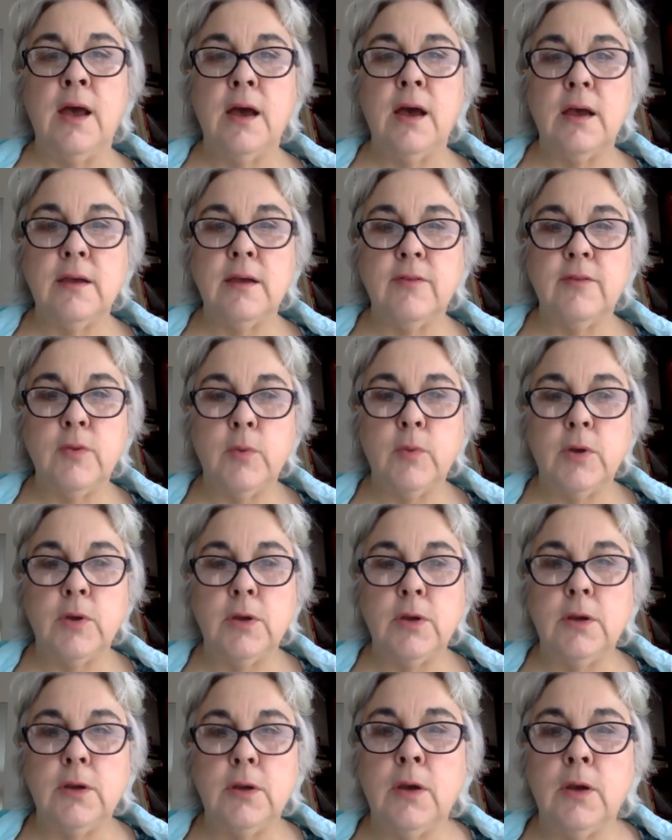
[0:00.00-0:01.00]
Hi,
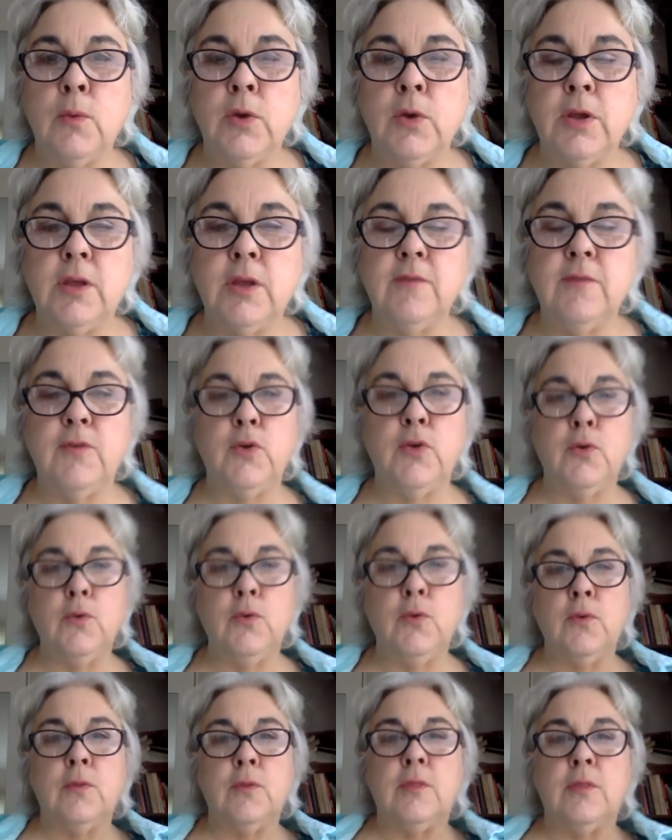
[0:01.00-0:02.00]
everyone. I want to give
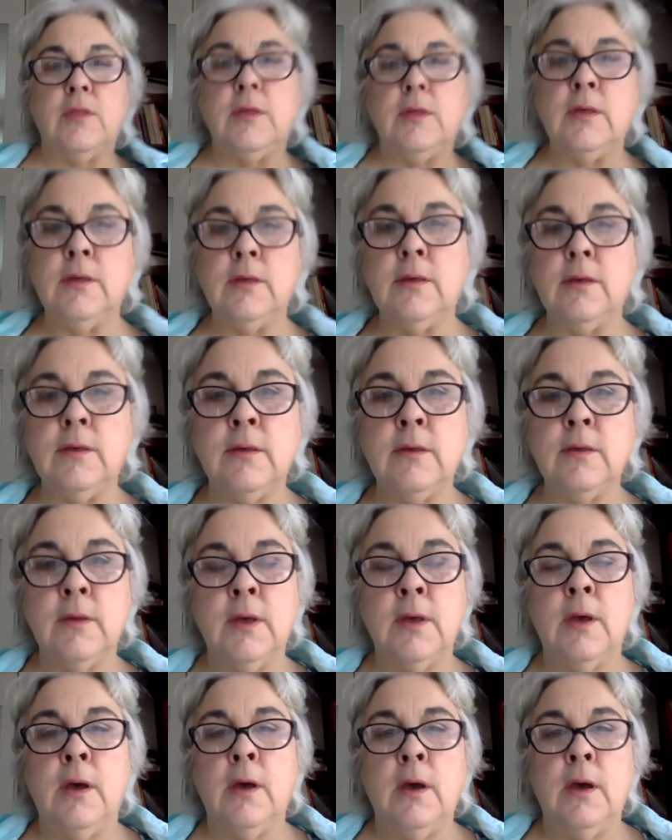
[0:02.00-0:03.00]
you the
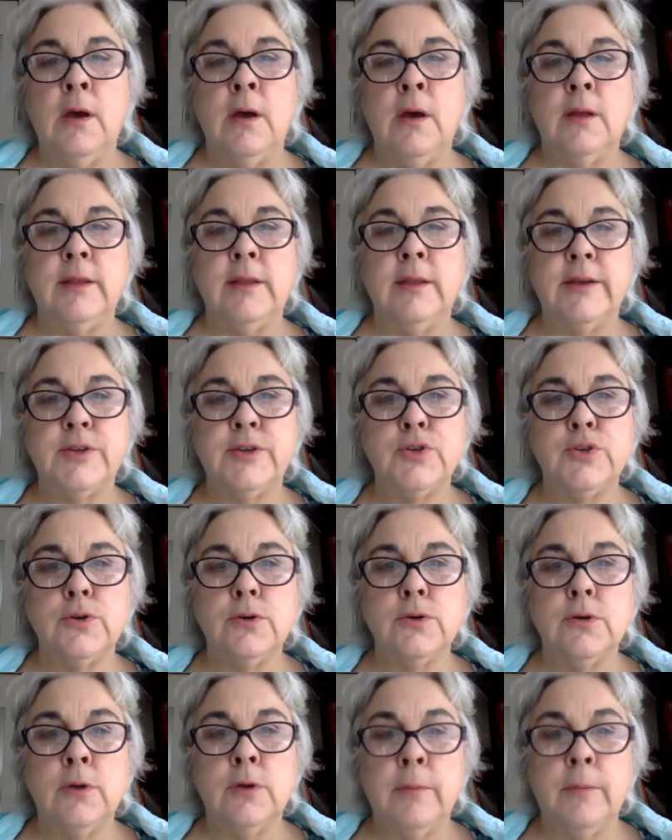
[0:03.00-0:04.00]

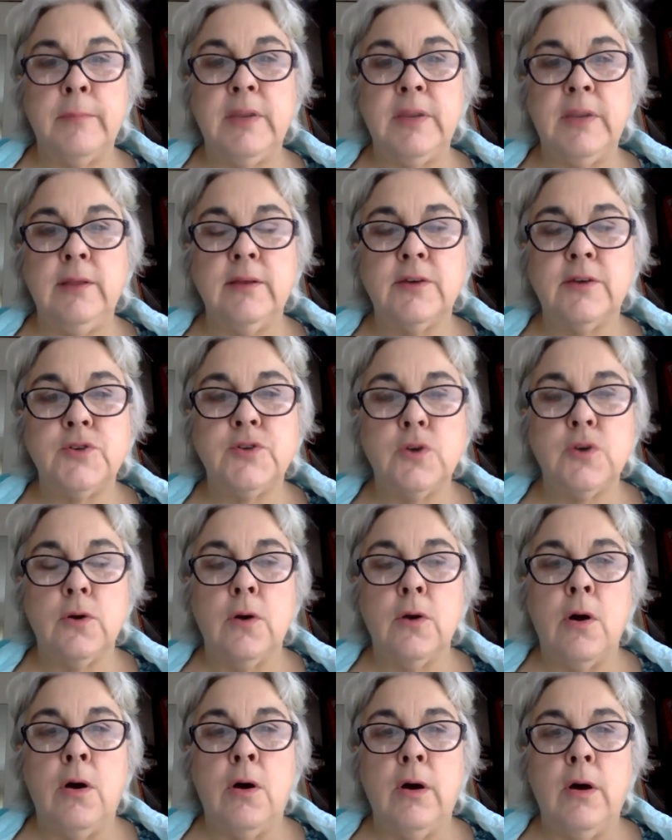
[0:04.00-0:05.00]
mini lecture
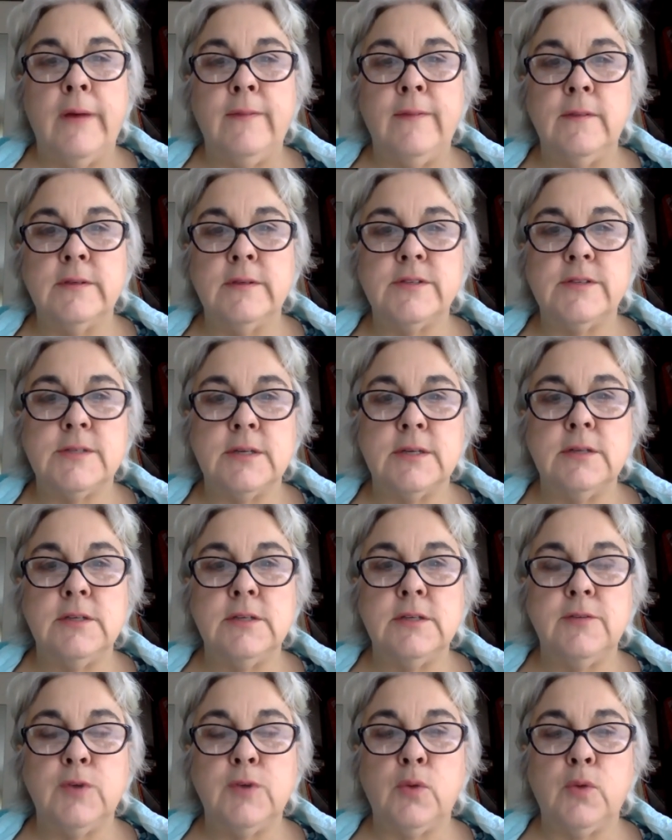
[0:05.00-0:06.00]
on the
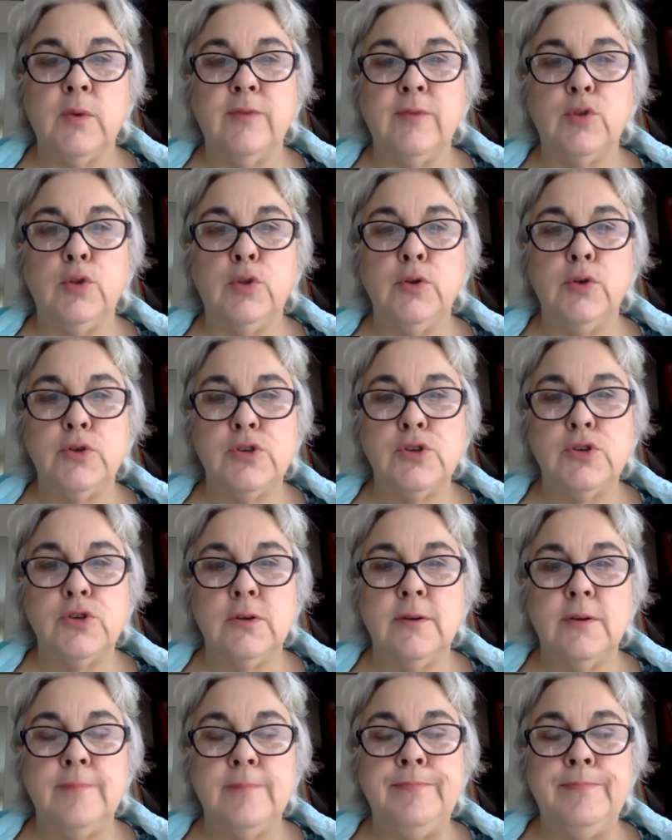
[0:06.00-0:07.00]
scientific
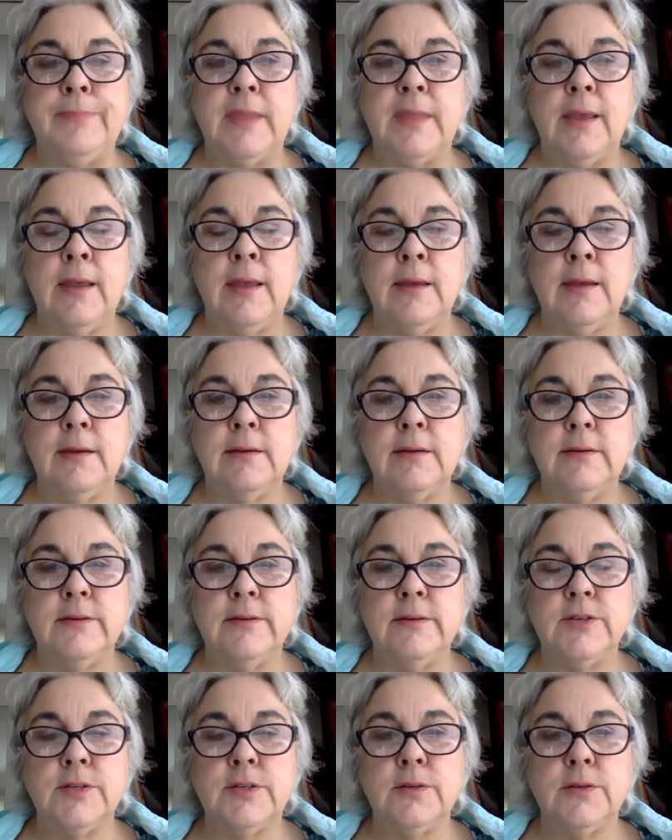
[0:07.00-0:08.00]
revolution.
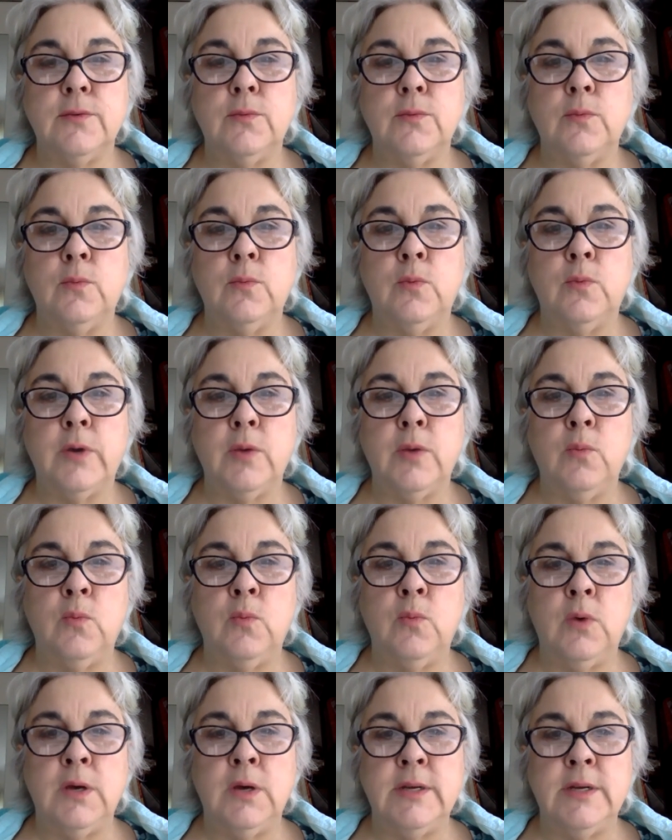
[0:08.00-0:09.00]
And what I
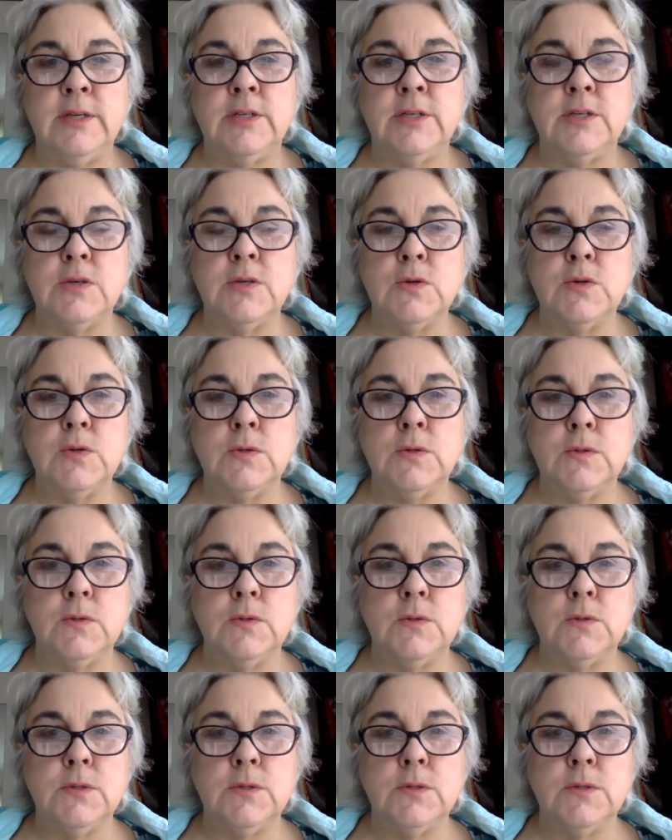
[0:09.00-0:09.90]
want to